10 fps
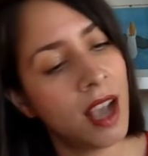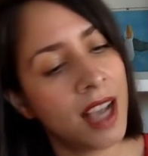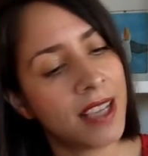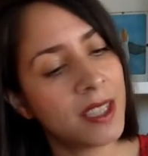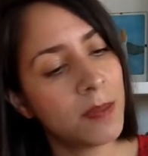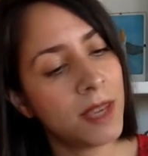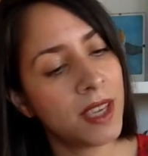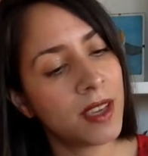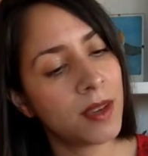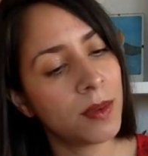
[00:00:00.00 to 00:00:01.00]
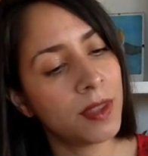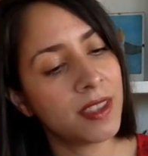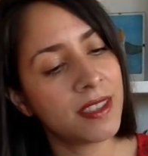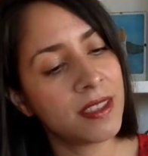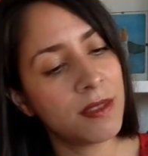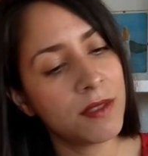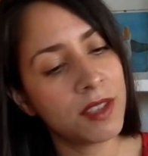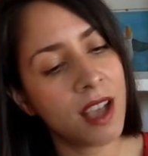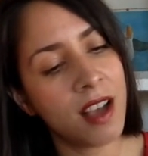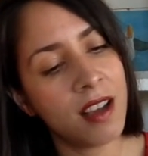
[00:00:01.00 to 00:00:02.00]
I speak with the silver
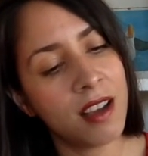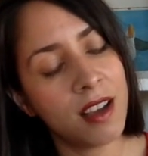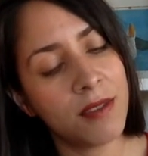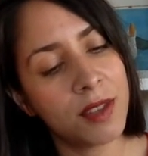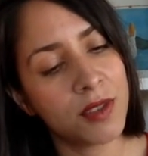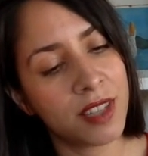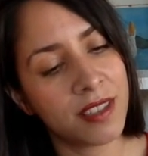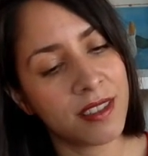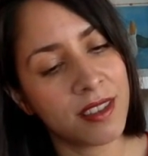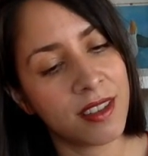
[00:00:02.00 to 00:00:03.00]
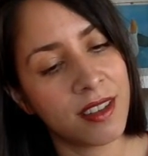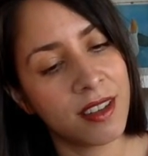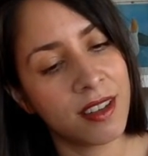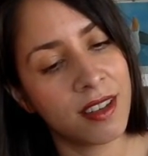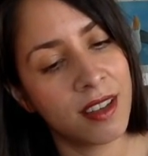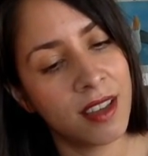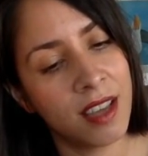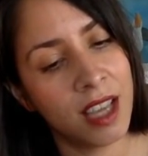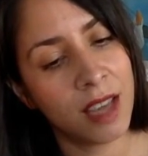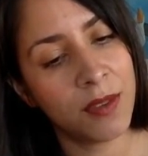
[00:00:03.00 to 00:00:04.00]
tongue of a trickster.
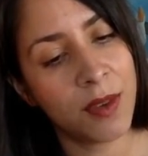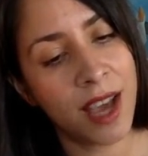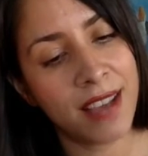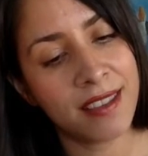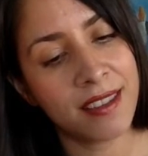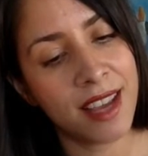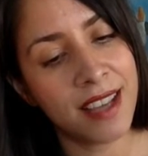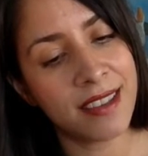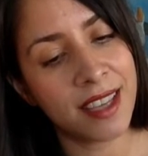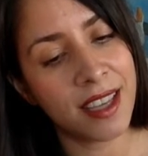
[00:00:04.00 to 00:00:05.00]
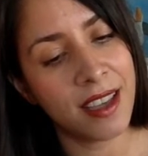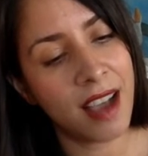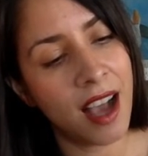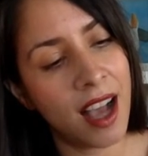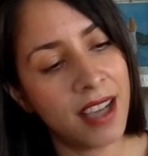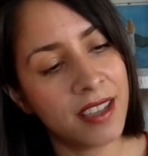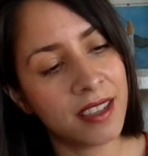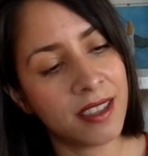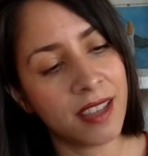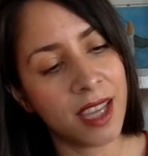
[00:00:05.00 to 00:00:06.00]
If you ask nicely, I
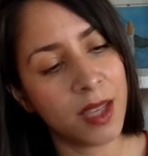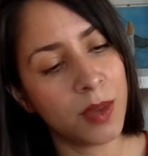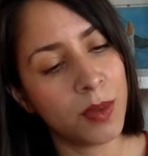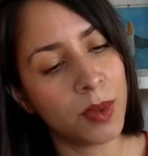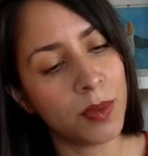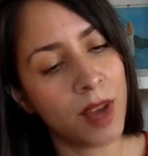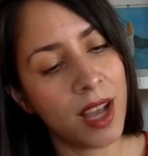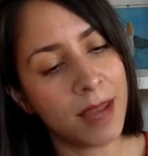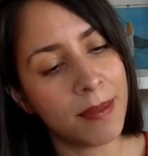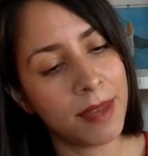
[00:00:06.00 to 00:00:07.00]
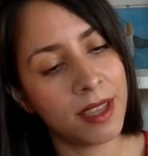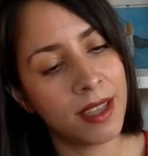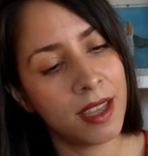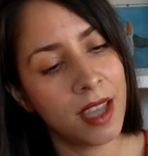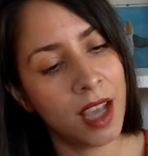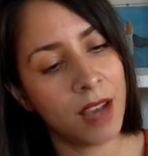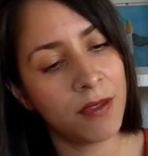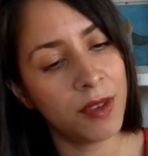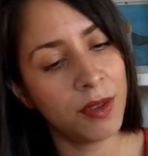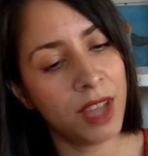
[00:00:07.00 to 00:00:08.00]
shall delight you with a rhyme, a
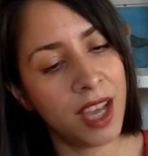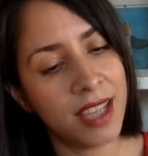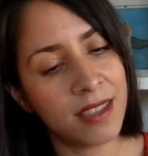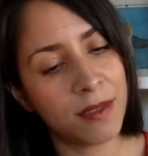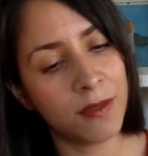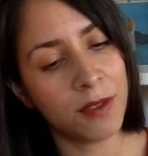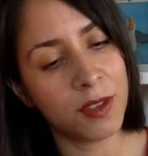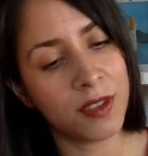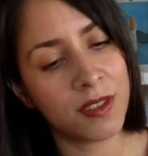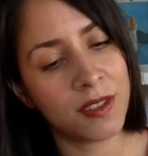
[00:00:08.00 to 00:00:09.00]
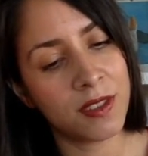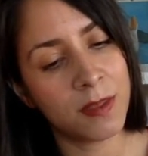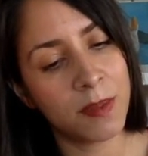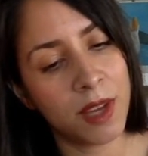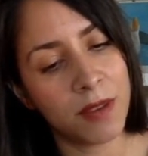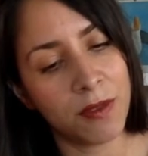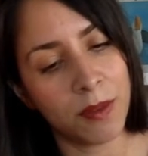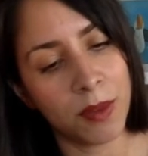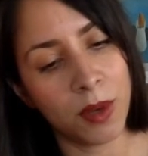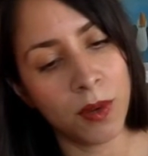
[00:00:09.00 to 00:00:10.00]
few lines of verse spun
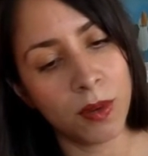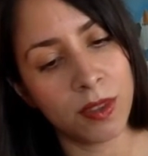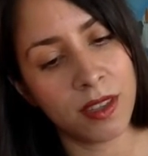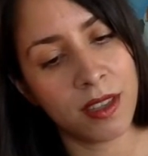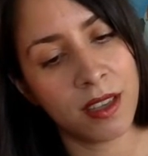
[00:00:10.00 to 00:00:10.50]
from gold.